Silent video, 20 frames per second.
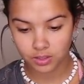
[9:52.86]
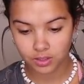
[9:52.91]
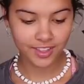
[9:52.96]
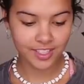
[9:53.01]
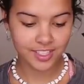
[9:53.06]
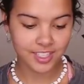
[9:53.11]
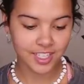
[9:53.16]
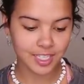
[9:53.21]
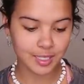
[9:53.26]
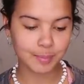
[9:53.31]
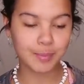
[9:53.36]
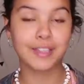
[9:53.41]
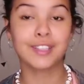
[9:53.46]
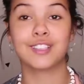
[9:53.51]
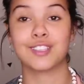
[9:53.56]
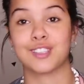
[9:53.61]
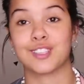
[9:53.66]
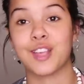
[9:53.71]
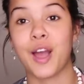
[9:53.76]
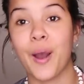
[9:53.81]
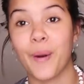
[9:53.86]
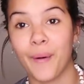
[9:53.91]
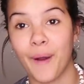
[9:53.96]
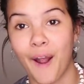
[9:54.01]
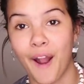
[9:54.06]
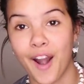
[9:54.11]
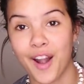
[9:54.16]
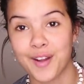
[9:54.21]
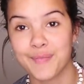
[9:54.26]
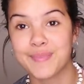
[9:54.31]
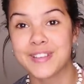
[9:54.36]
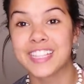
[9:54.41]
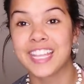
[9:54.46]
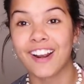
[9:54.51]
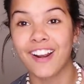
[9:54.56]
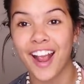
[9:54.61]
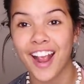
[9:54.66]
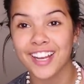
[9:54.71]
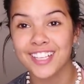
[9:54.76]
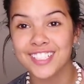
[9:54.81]
This has been so hard, but
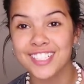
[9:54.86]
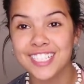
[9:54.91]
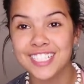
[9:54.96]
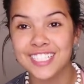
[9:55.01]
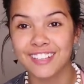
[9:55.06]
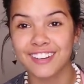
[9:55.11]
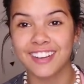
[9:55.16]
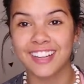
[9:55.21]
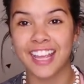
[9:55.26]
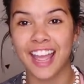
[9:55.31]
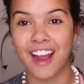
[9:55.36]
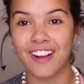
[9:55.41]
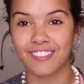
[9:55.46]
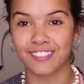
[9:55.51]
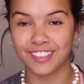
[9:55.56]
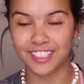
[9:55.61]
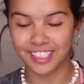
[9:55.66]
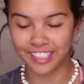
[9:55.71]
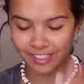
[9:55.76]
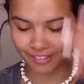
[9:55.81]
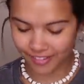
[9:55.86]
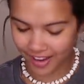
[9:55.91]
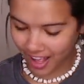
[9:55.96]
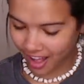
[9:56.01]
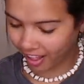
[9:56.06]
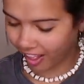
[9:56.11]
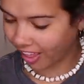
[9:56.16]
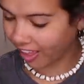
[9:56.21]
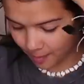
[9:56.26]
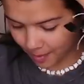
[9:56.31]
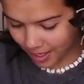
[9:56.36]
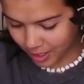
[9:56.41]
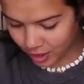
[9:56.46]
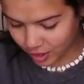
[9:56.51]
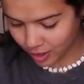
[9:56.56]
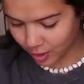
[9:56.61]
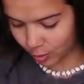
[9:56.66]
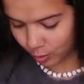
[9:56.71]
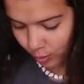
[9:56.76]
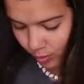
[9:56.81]
they're actually turning out really well. I'm
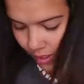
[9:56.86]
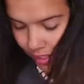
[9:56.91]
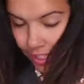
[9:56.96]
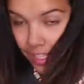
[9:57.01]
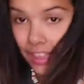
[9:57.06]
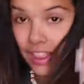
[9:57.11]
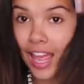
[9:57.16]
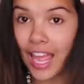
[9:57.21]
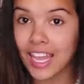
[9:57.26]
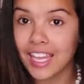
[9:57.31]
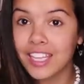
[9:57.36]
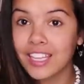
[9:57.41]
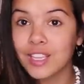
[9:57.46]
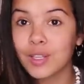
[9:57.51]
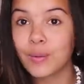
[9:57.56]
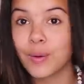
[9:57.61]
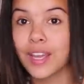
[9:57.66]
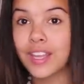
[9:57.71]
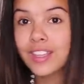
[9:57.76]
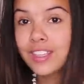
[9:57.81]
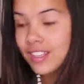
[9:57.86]
actually really liking the way